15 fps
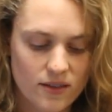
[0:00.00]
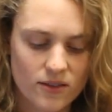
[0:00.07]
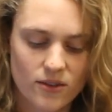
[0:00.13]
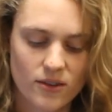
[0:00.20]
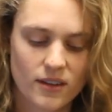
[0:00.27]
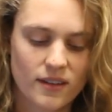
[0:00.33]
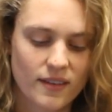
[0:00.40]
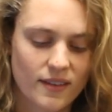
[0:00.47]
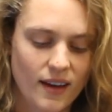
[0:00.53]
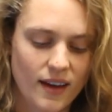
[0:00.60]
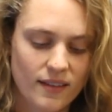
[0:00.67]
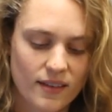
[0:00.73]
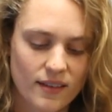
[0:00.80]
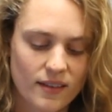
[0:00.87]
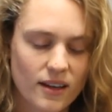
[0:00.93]
During the
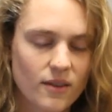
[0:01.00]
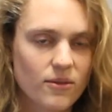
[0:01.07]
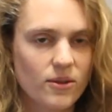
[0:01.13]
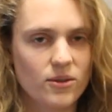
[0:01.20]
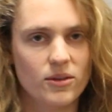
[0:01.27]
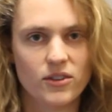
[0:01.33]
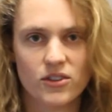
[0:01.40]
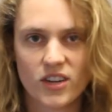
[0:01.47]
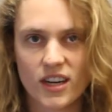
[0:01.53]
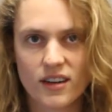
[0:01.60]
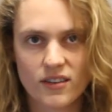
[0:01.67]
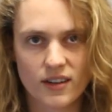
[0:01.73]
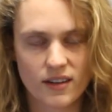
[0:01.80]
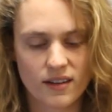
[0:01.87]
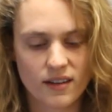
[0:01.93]
stats and stuff are always
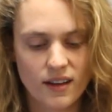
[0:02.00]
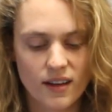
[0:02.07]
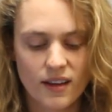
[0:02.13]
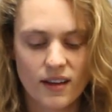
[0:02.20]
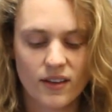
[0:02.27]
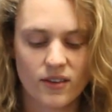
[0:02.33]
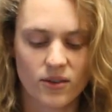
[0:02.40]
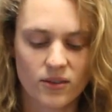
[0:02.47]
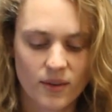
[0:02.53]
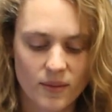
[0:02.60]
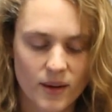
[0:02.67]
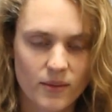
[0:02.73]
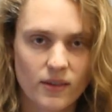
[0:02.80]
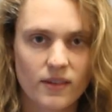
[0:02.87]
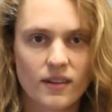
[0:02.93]
changing, so
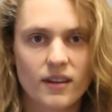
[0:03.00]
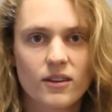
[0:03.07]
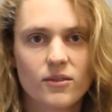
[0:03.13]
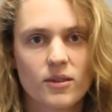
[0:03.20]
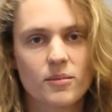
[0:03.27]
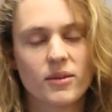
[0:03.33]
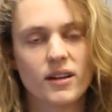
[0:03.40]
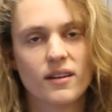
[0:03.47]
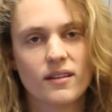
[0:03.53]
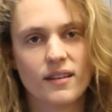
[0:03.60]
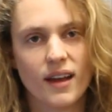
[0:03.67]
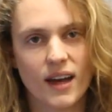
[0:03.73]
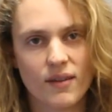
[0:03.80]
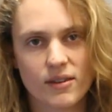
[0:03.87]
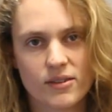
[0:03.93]
sometimes it's nice for the players
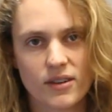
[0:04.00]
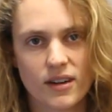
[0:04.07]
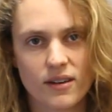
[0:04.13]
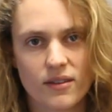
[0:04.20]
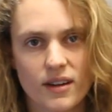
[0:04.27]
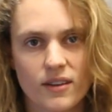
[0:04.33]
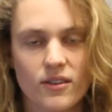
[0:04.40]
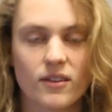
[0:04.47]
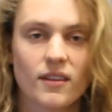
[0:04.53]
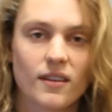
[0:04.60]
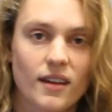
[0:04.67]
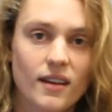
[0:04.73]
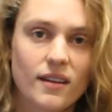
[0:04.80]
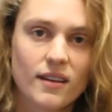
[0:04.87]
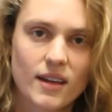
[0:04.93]
to have a dry erase so that
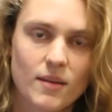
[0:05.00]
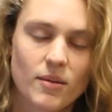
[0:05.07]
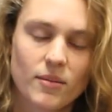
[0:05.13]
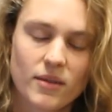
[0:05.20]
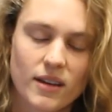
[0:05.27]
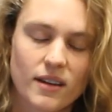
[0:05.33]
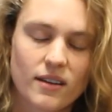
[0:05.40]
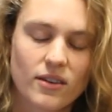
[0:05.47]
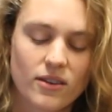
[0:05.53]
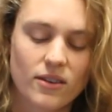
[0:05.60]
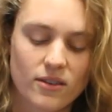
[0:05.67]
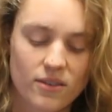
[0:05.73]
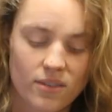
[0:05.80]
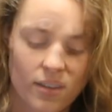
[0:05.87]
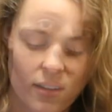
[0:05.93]
they can keep updating
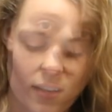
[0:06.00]
too.